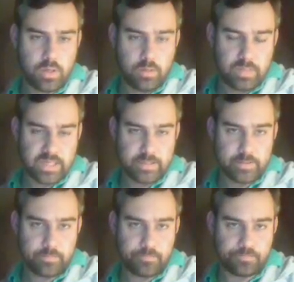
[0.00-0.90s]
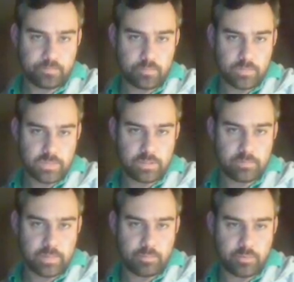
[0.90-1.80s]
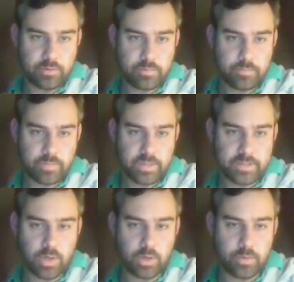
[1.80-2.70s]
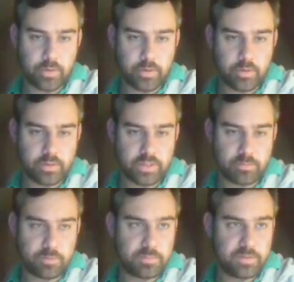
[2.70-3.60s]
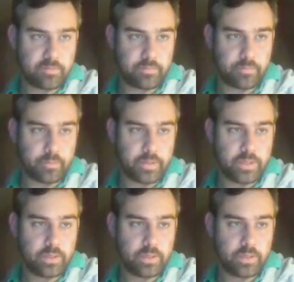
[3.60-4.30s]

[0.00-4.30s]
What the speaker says: that. Dismember, that's awkward, because that puts me to 3.